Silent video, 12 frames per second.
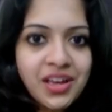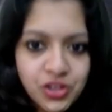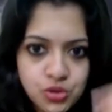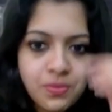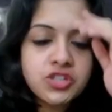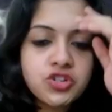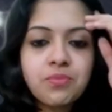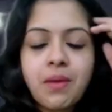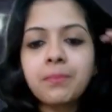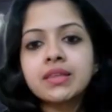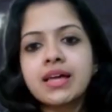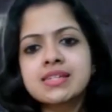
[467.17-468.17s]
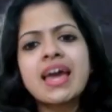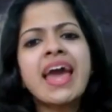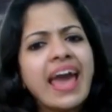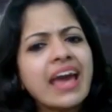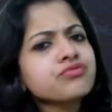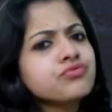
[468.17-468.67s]
You must remember that
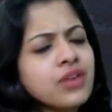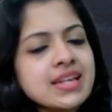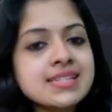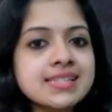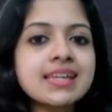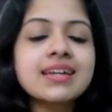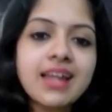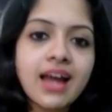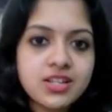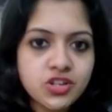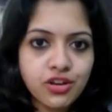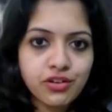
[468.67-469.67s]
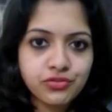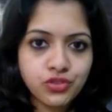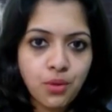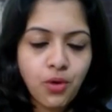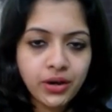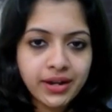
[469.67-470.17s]
every single artery of your
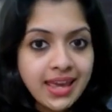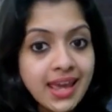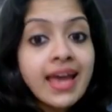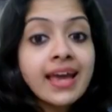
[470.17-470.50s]
body